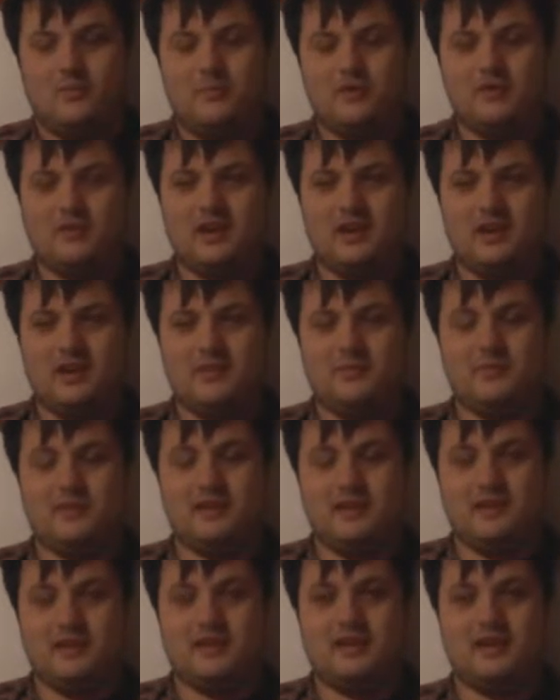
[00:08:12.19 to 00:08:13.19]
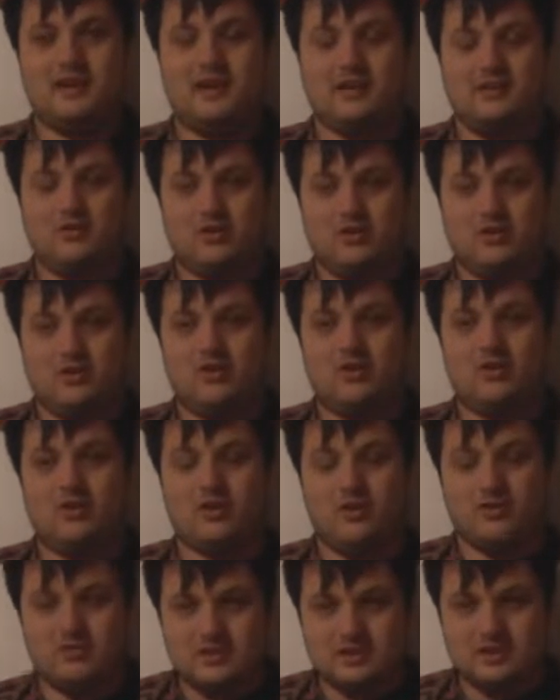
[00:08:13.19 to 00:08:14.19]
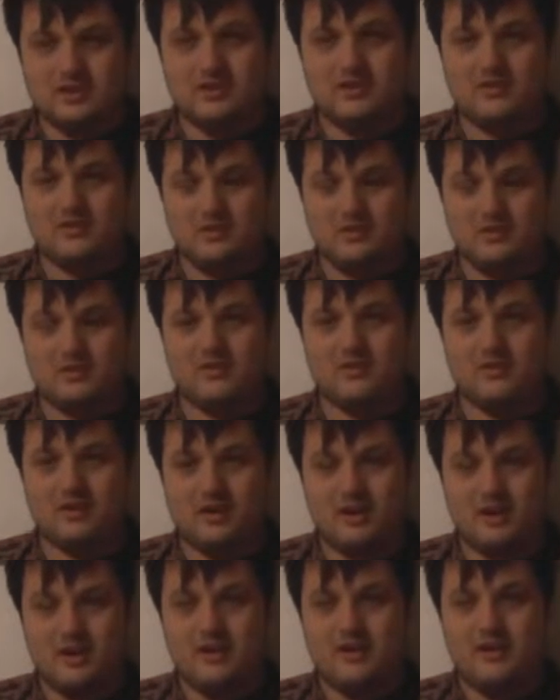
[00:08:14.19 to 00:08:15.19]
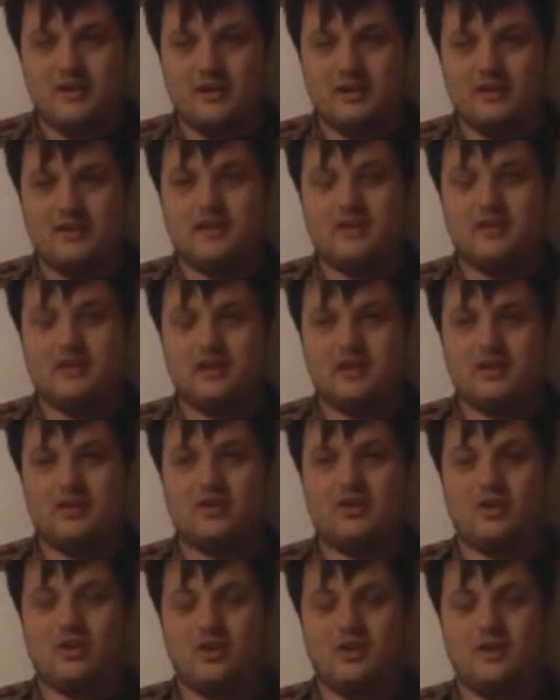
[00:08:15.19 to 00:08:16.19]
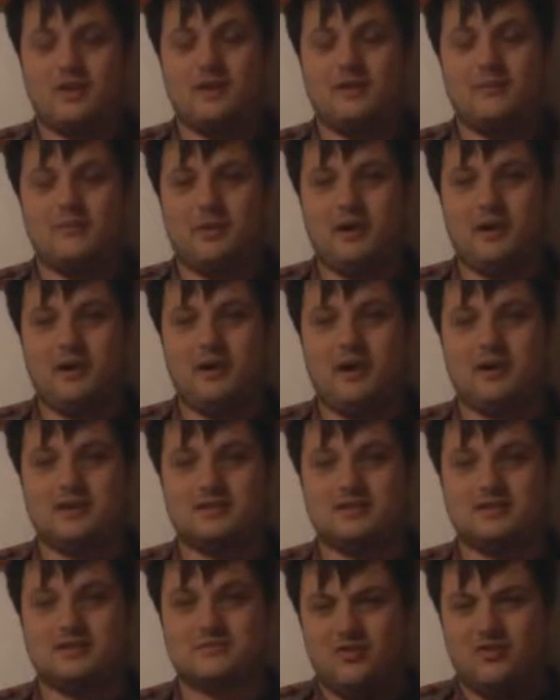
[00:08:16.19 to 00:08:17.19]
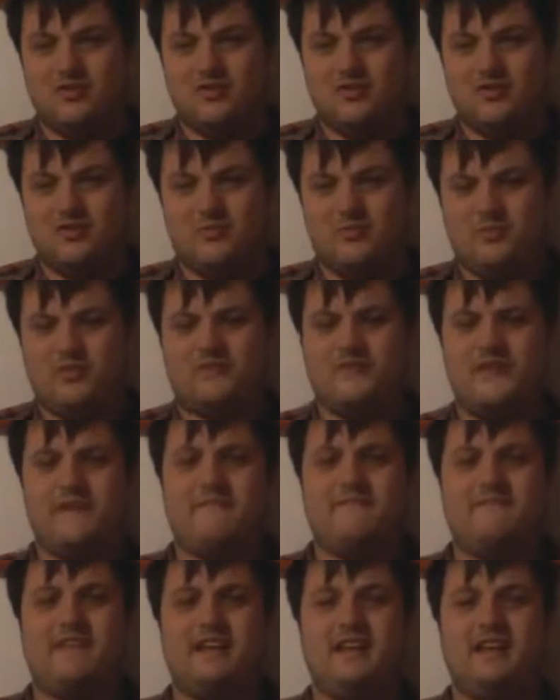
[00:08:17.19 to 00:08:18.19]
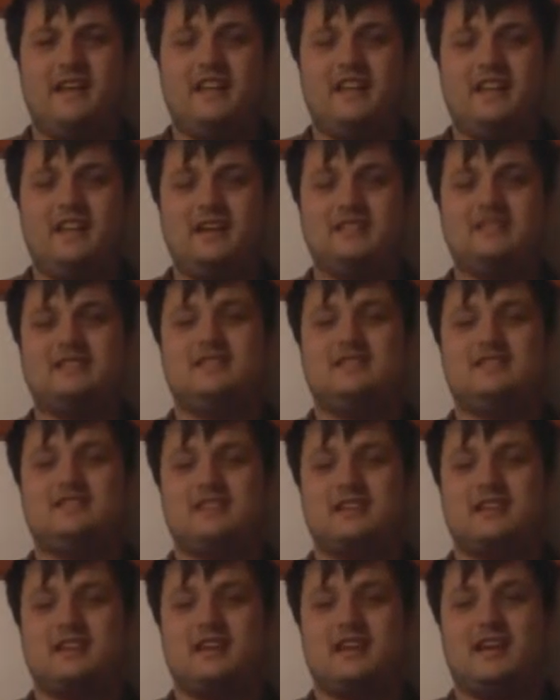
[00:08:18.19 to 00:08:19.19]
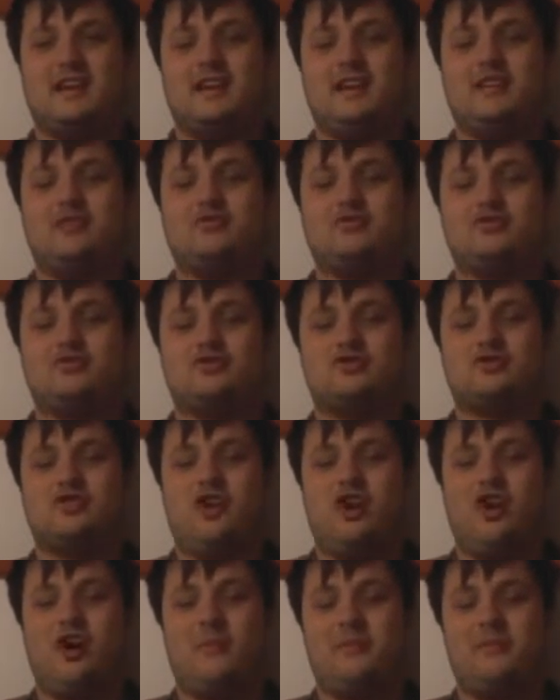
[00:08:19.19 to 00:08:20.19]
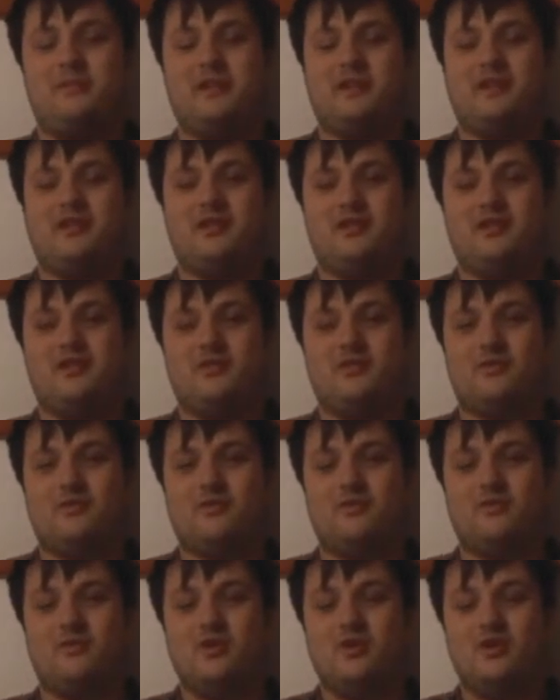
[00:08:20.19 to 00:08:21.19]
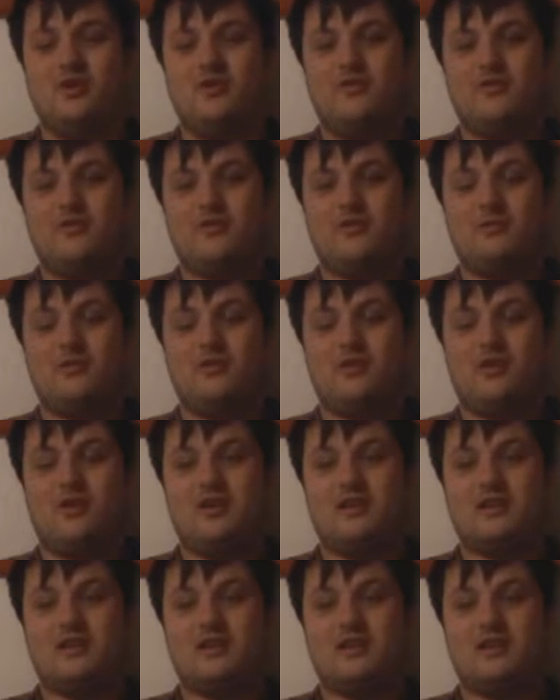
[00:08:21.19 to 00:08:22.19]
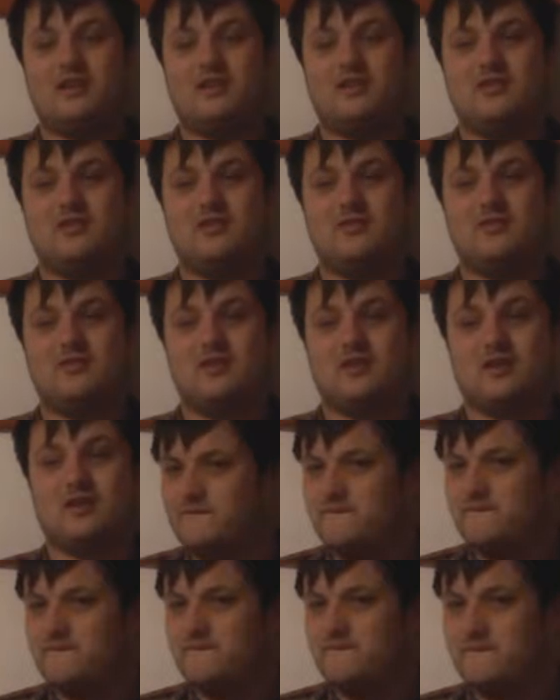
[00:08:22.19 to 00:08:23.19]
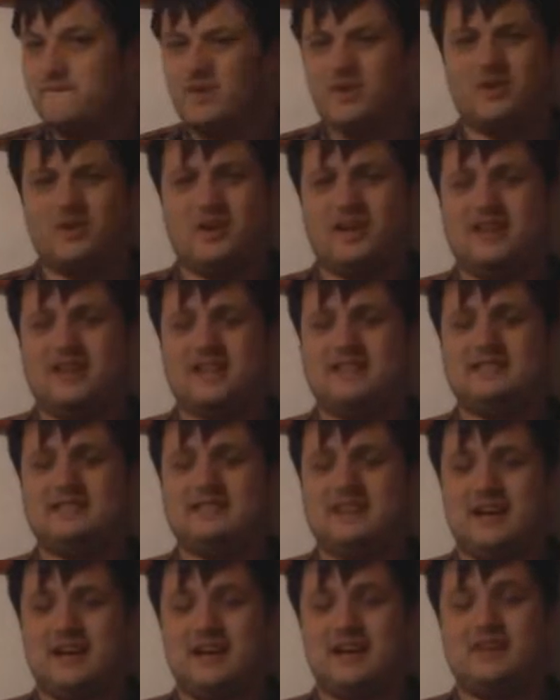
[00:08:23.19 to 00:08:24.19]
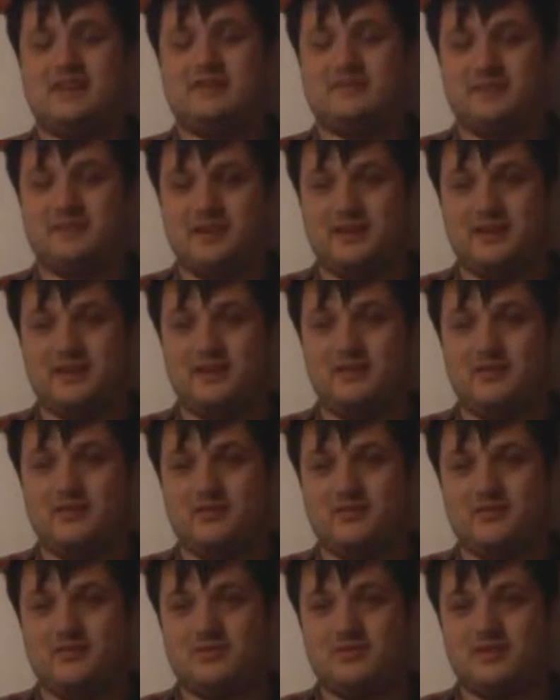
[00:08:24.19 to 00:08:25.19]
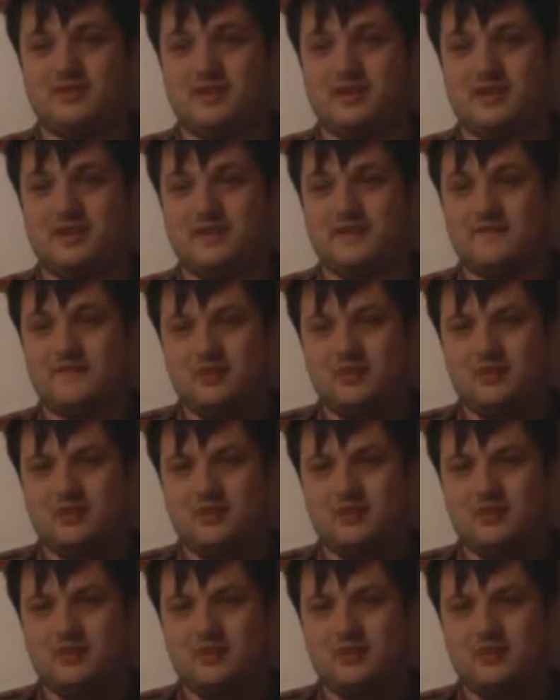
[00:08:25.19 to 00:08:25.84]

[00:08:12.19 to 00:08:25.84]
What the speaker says: But anyway, they try to close the door that King Kong can pass. But the villagers are trying to stop the crew from locking that door. Or at least that's what it looks like.